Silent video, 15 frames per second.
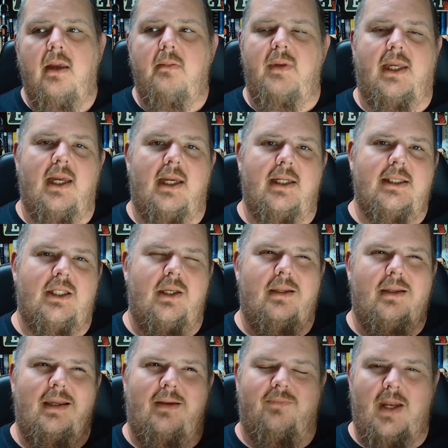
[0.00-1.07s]
Because
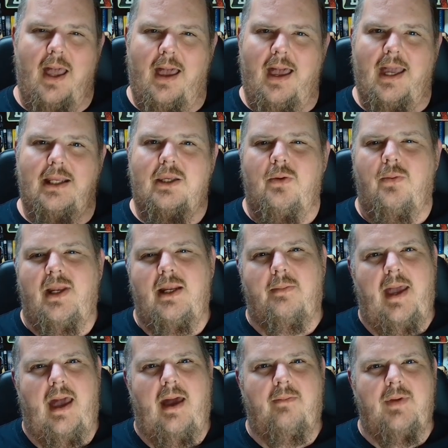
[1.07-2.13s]
if not, you end up
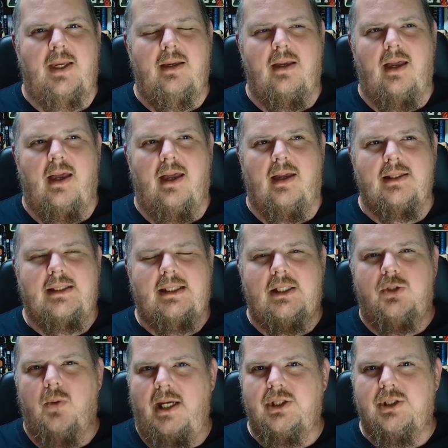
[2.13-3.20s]
having uh,
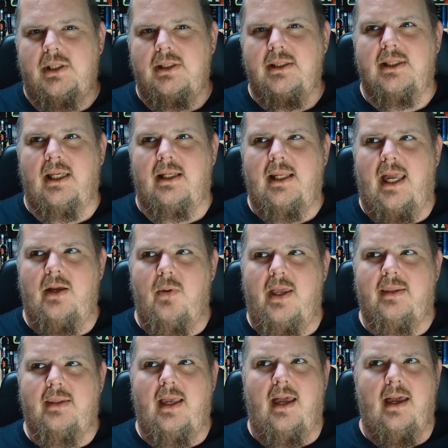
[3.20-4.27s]
situations like
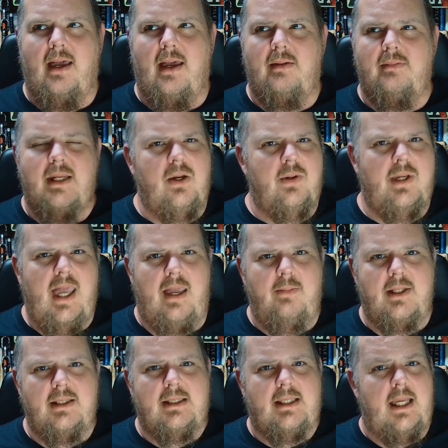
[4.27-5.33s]
with uh, Neil
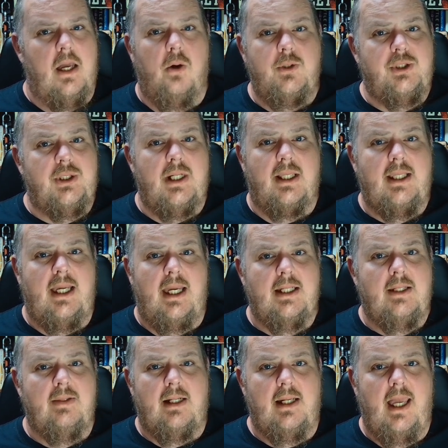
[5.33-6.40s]
Gaiman's The Ocean at the End
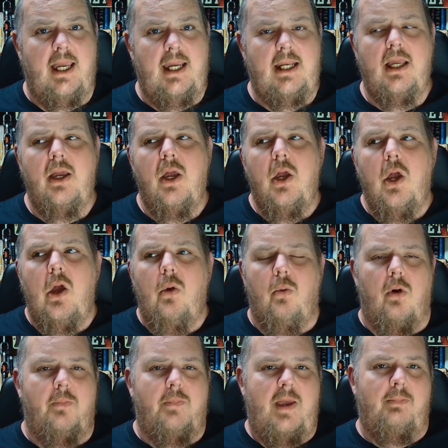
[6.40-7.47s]
of the Lane,
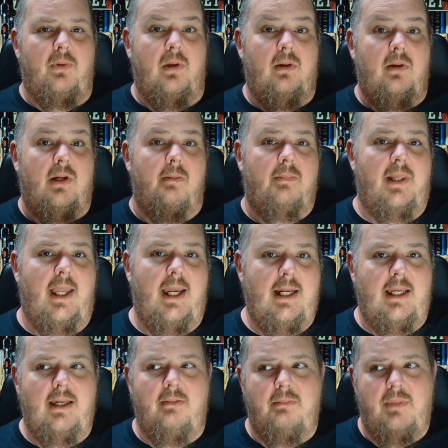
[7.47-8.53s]
where people are
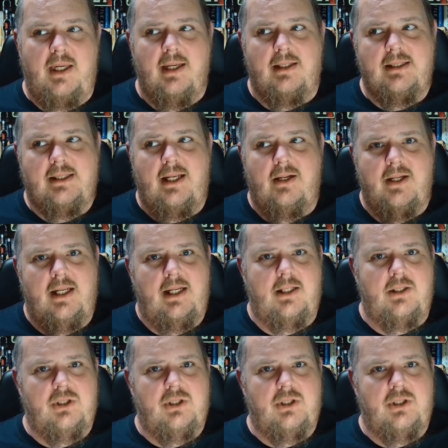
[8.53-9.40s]
complaining because they're getting